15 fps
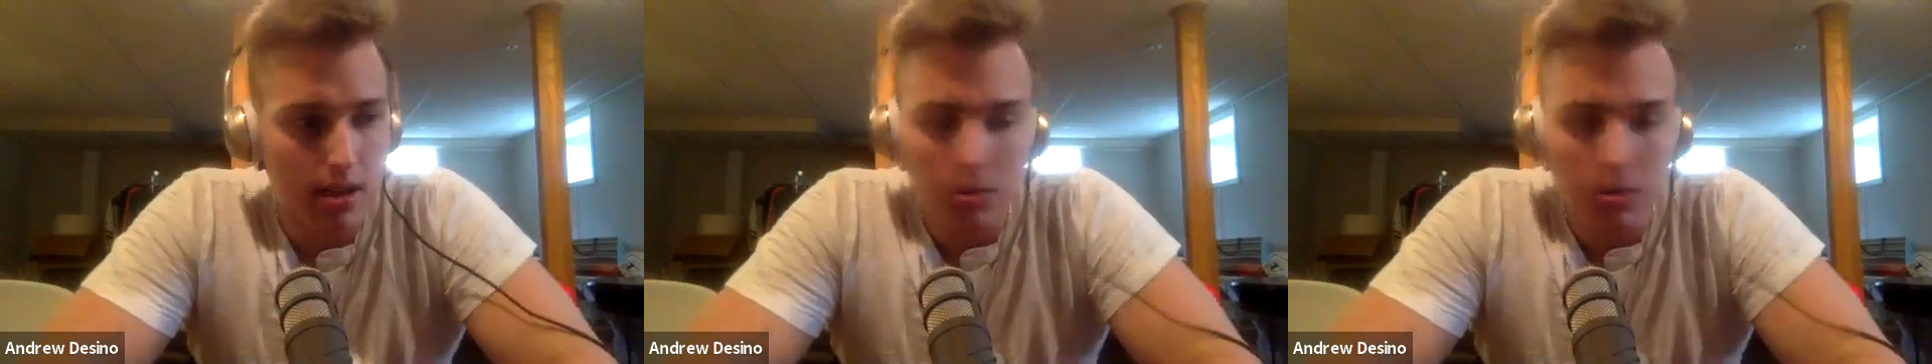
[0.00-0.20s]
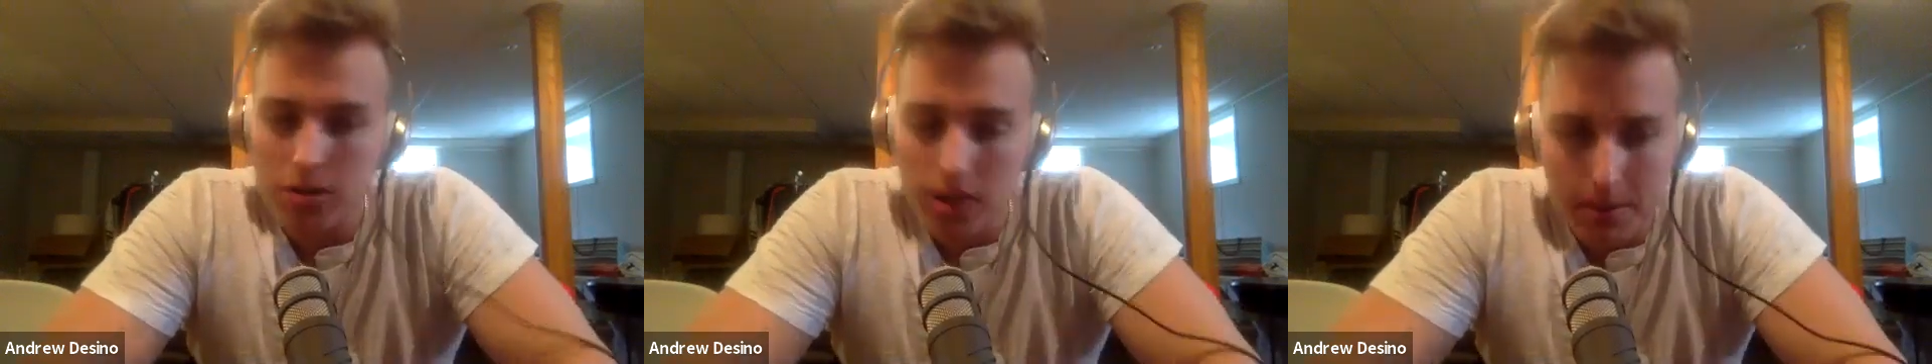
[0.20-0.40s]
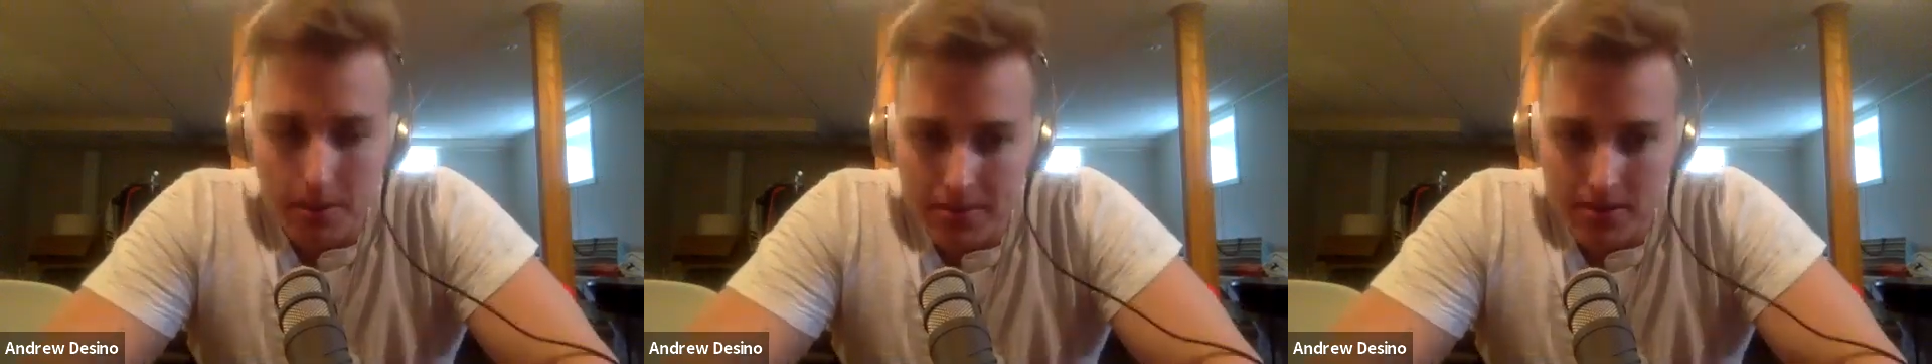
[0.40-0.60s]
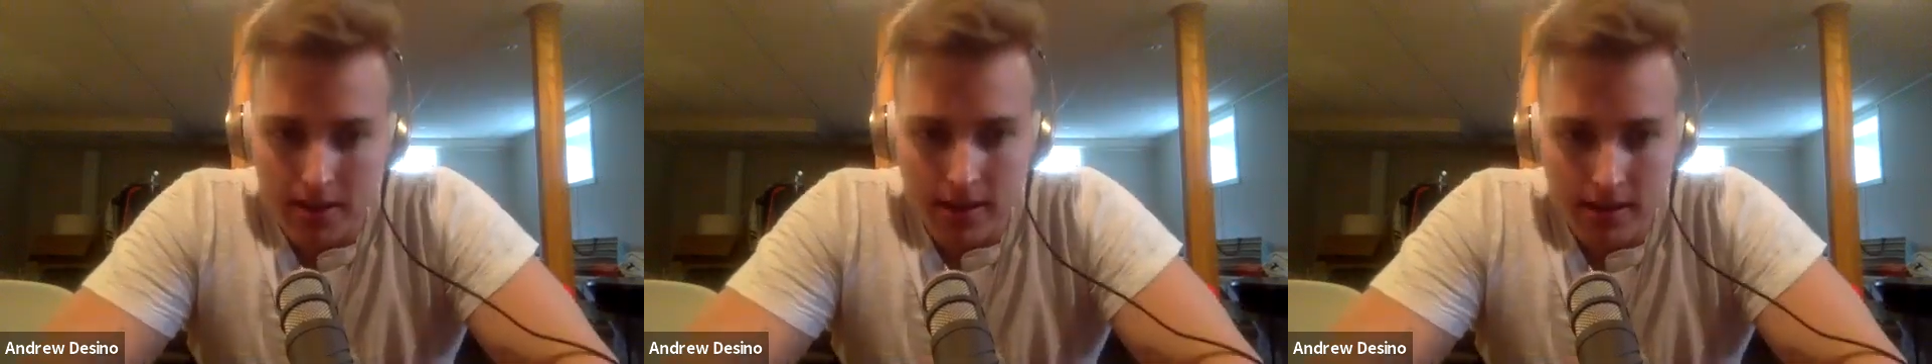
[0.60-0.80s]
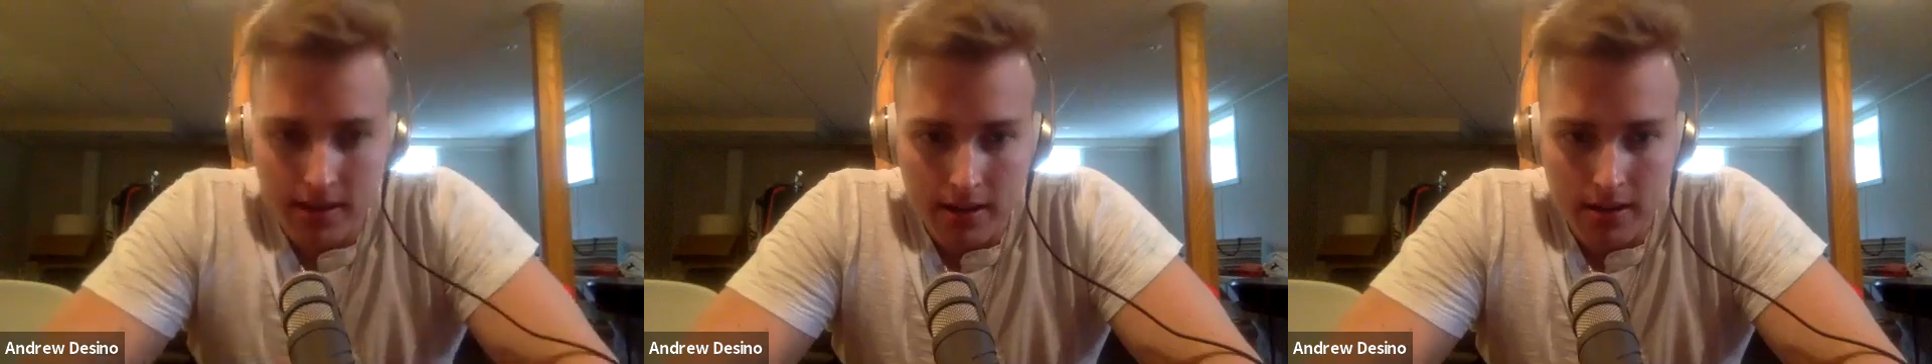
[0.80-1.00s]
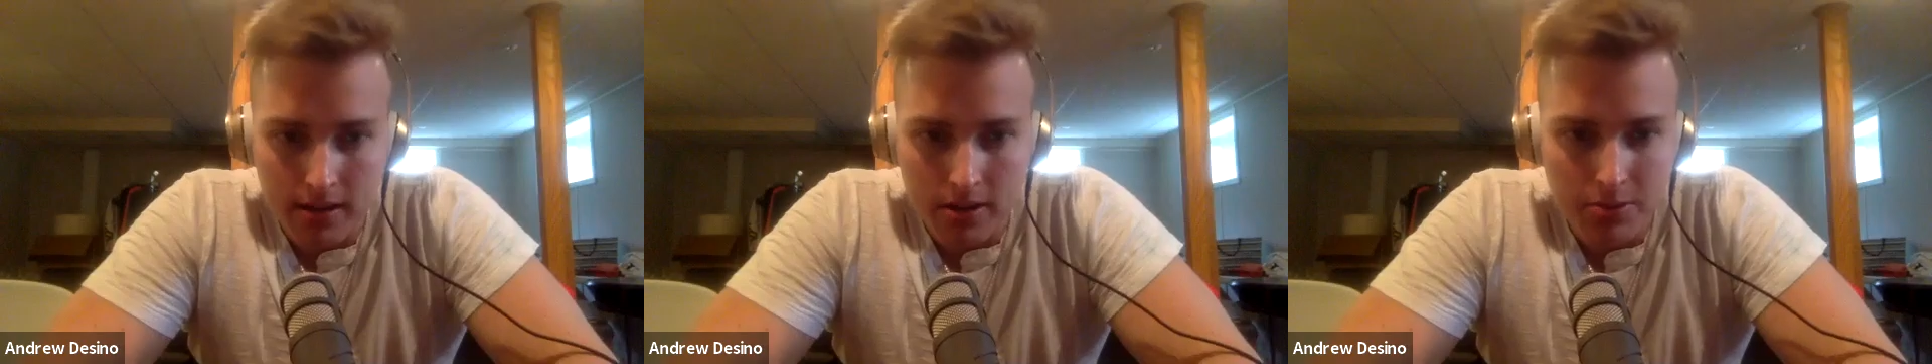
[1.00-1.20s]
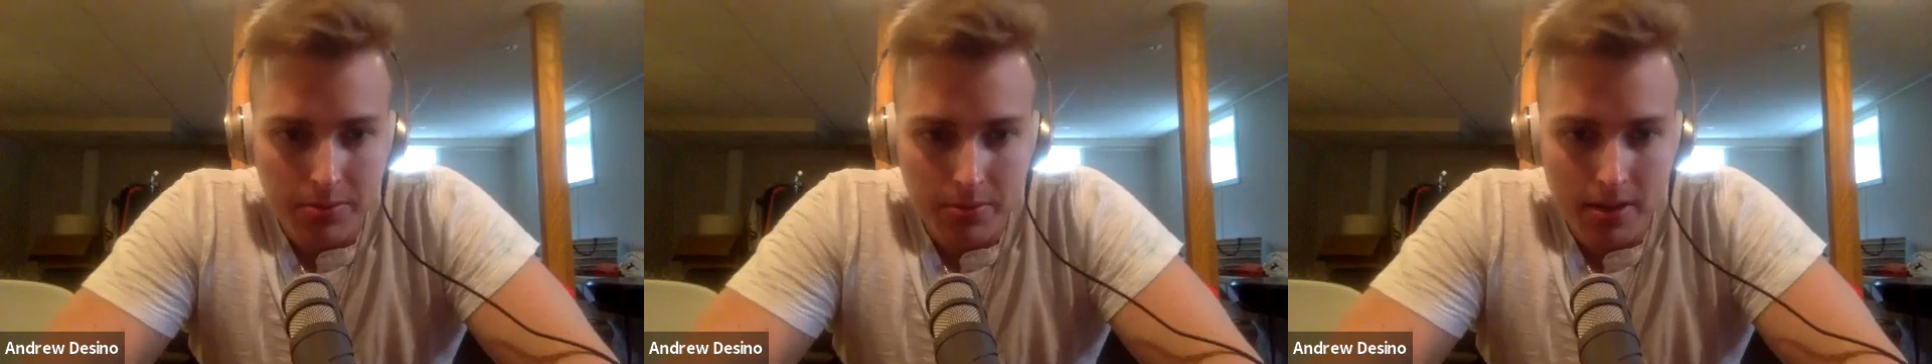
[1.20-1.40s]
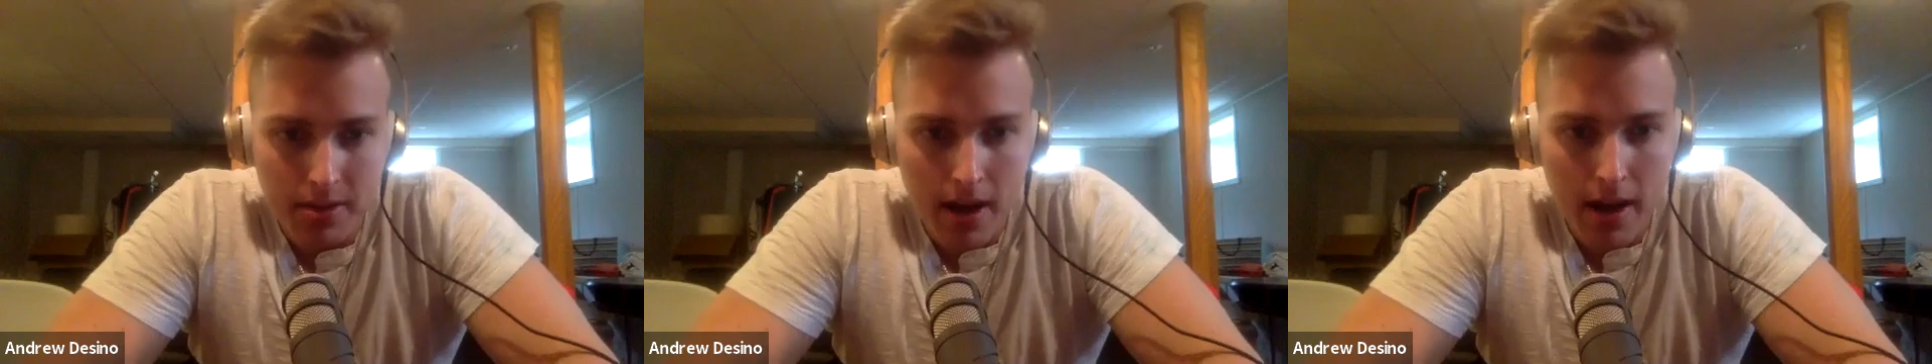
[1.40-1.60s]
Was she upset that her
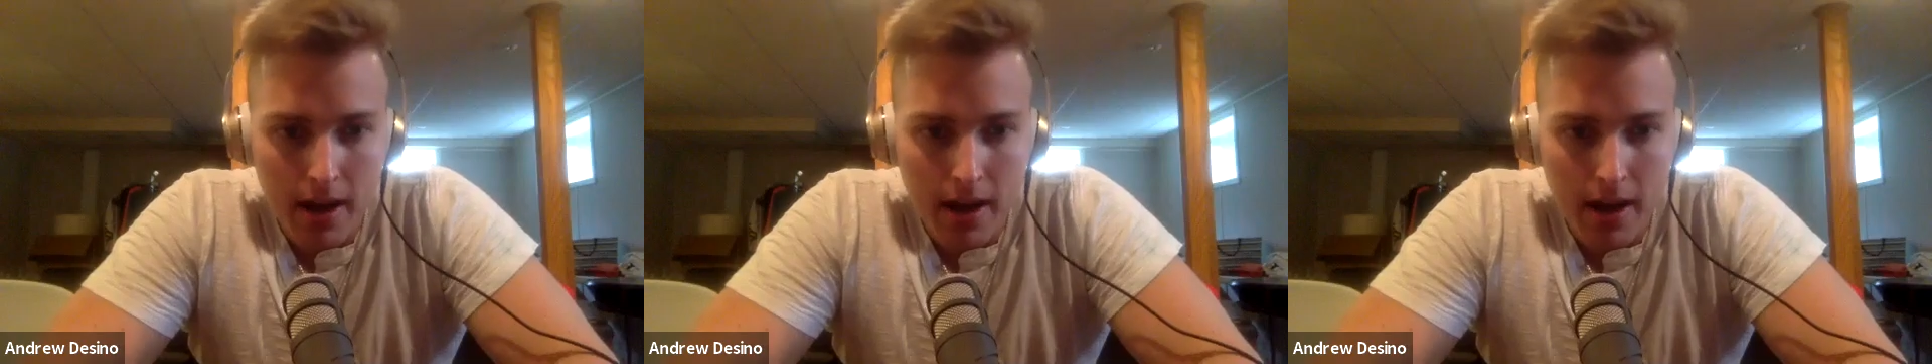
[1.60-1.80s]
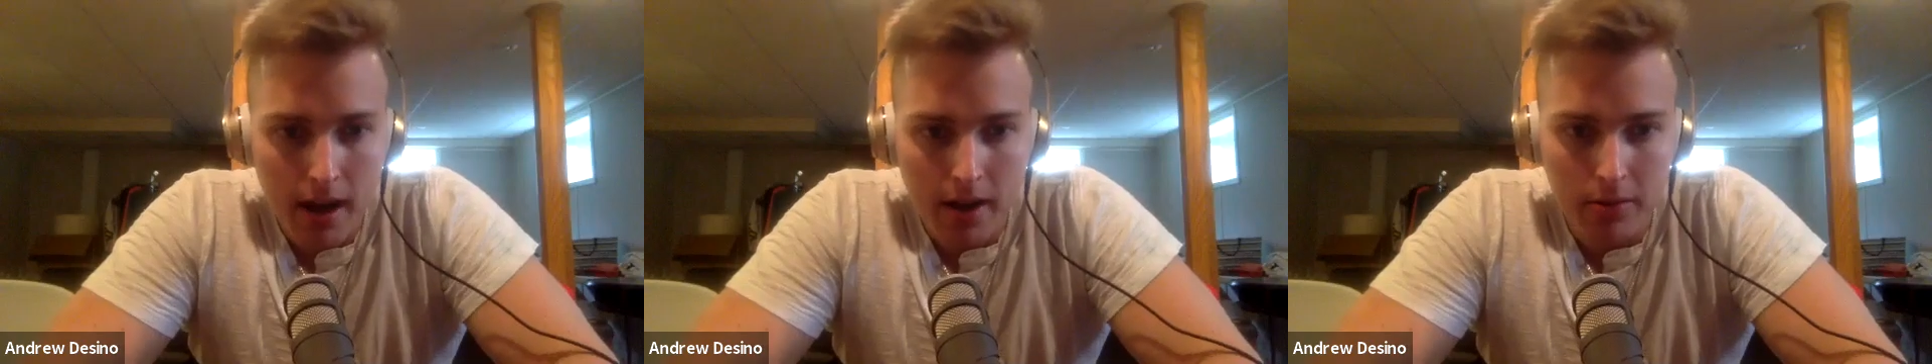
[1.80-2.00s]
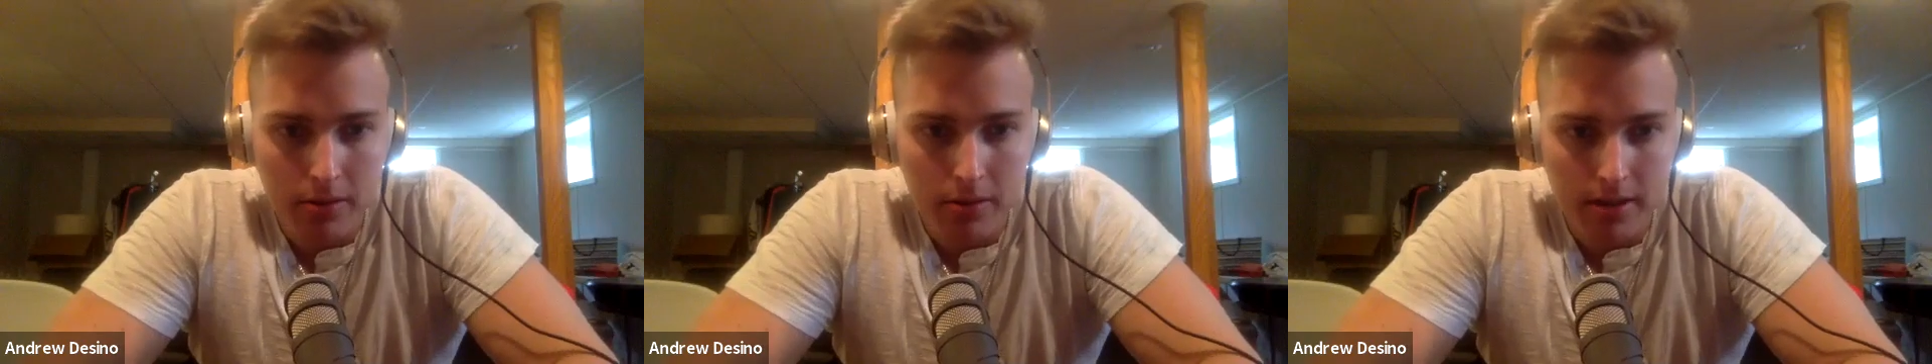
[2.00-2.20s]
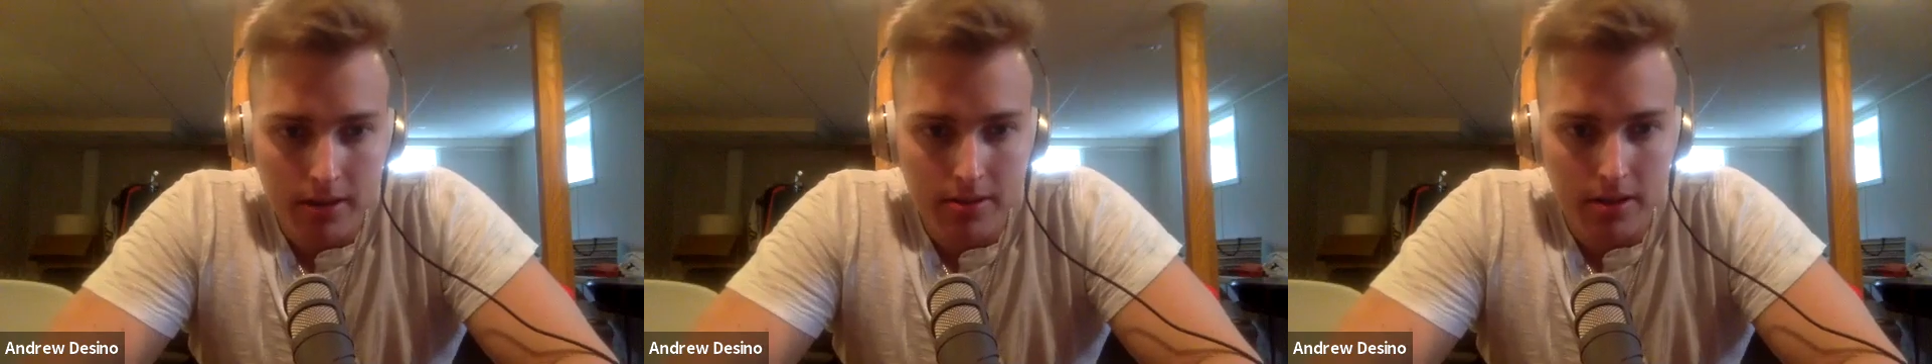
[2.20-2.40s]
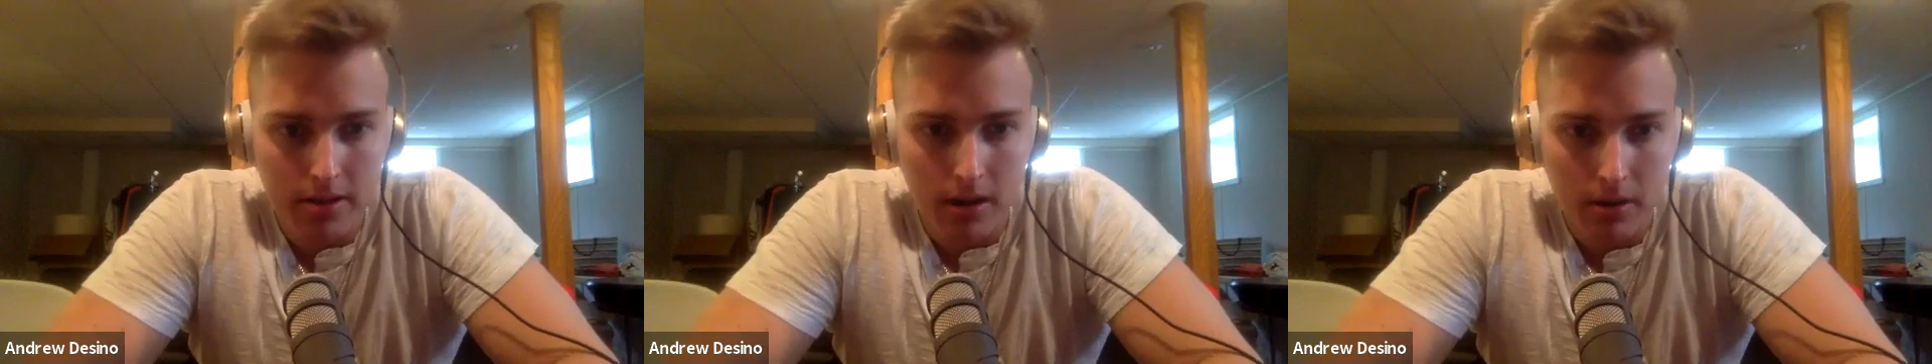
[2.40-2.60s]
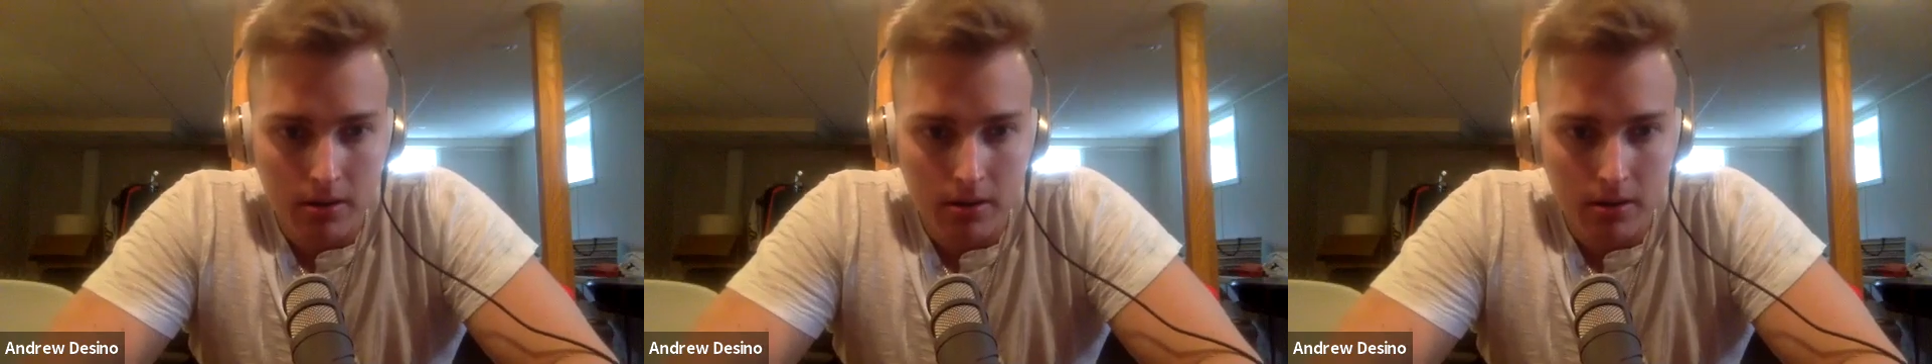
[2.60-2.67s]
husband died? I don't think so.